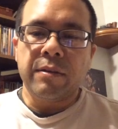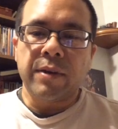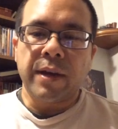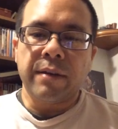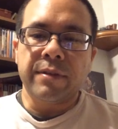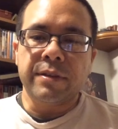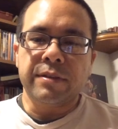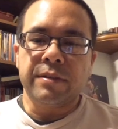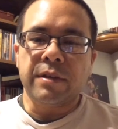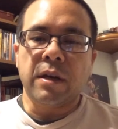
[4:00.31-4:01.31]
it'll have
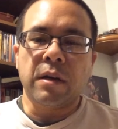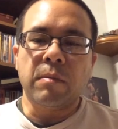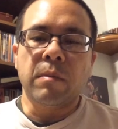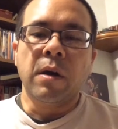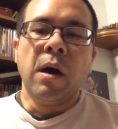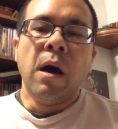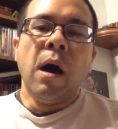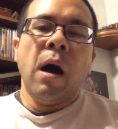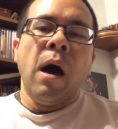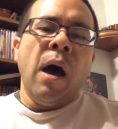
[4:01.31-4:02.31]
its, um,
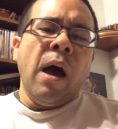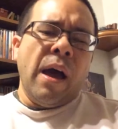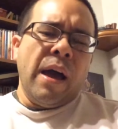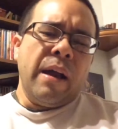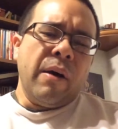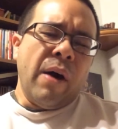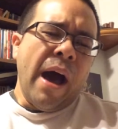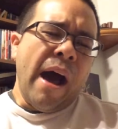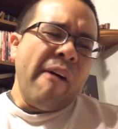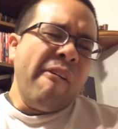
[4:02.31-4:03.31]
it'll
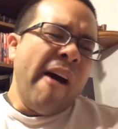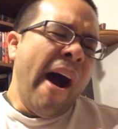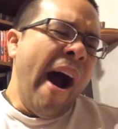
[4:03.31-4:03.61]
have,